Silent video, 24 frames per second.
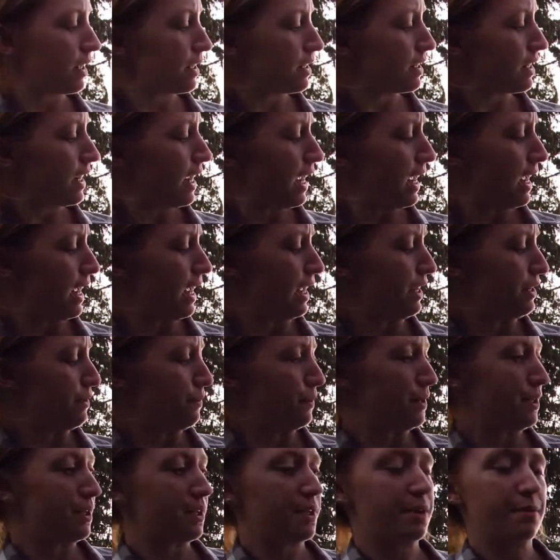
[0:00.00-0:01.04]
Tad
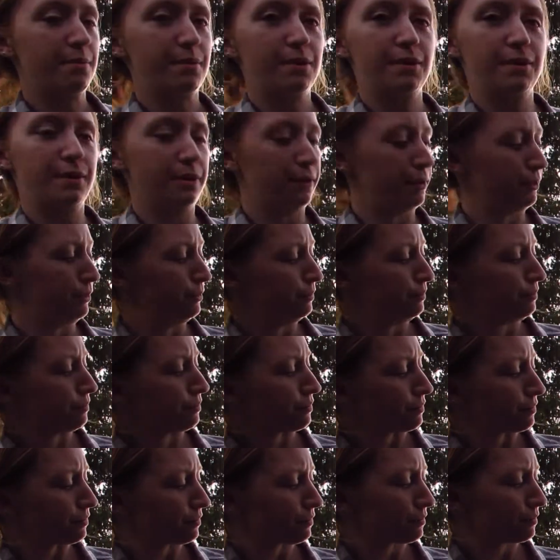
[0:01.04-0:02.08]
was small.
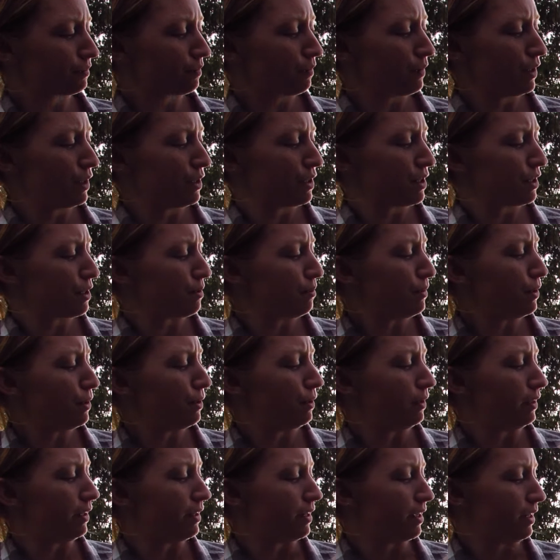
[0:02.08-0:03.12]

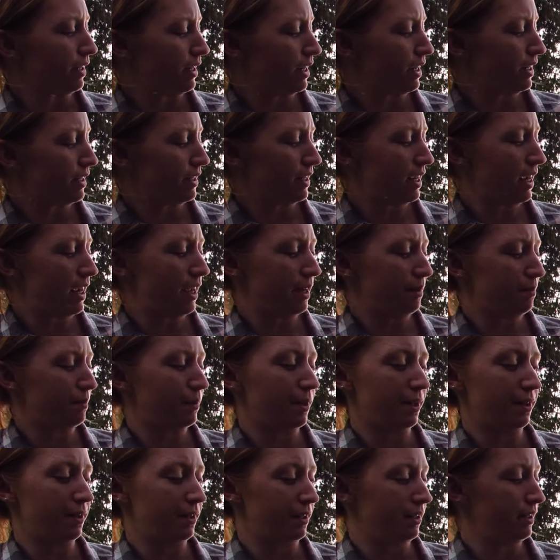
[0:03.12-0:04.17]
Smaller than her Tad
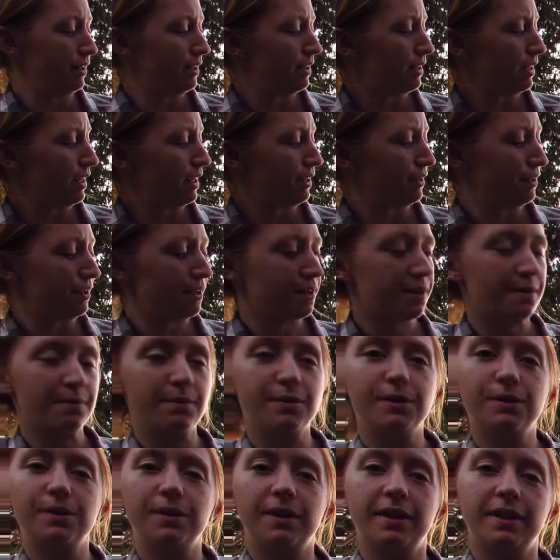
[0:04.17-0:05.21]
brothers and
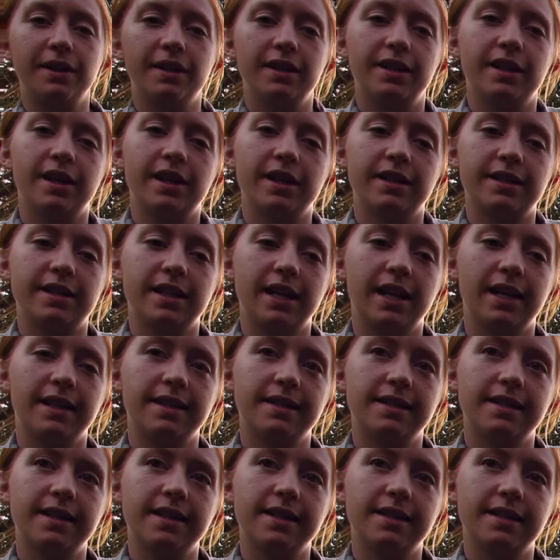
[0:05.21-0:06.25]
smaller than her
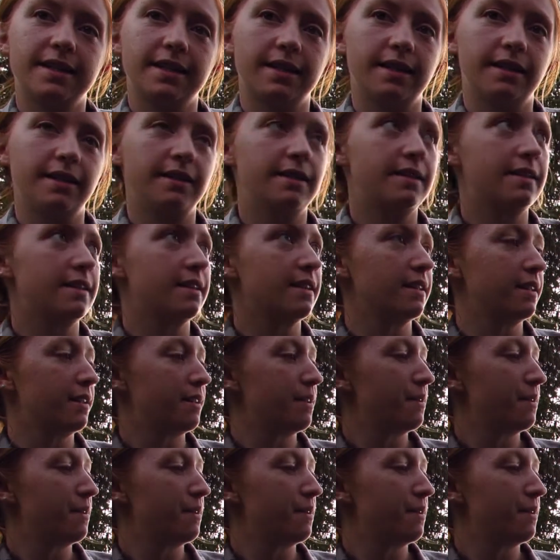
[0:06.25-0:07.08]
Tad sisters.